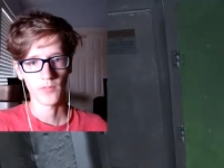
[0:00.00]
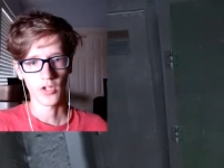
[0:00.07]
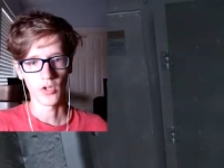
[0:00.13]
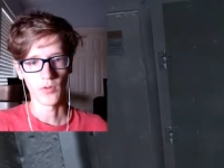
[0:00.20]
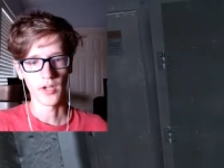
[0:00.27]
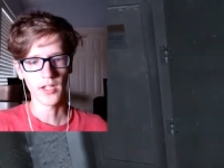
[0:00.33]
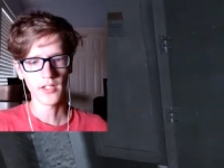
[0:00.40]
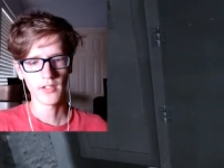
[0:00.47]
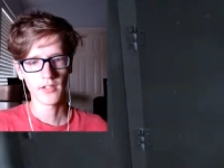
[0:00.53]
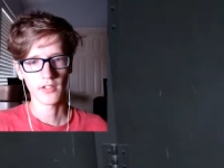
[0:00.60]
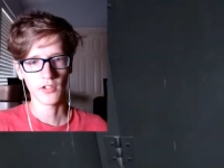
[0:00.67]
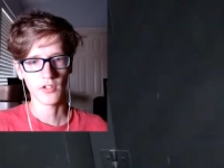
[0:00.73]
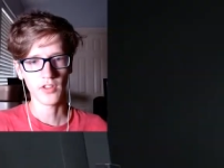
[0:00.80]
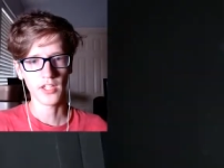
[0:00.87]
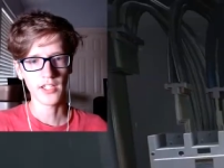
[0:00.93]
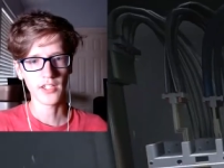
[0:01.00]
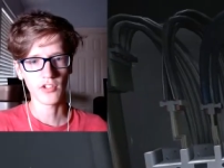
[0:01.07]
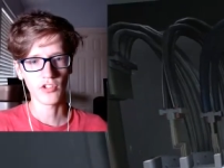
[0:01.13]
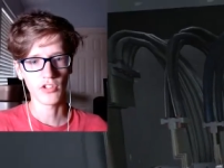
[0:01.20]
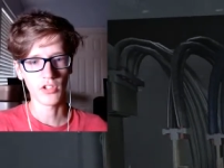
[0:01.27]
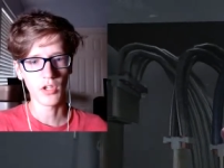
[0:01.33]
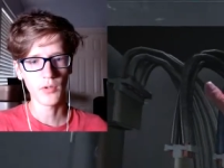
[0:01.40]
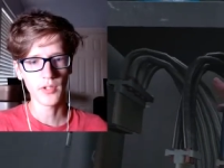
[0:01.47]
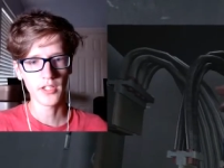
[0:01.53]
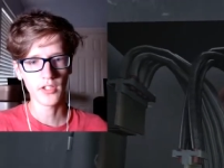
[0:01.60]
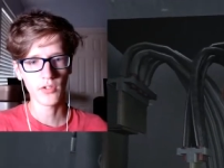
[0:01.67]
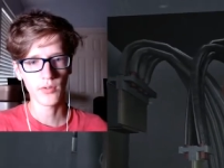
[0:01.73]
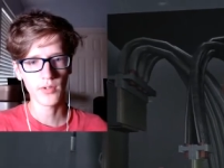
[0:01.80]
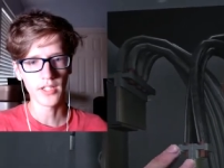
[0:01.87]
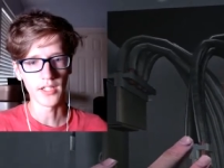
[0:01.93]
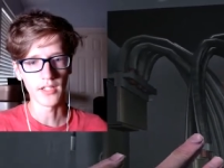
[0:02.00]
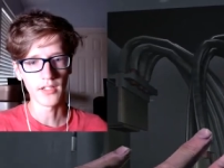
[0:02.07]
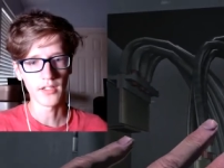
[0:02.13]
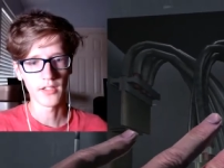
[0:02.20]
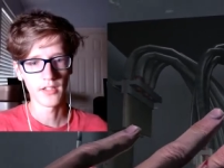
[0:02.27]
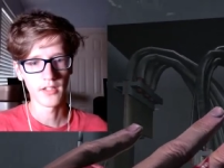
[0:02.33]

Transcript: All right, good thing it's glowing green.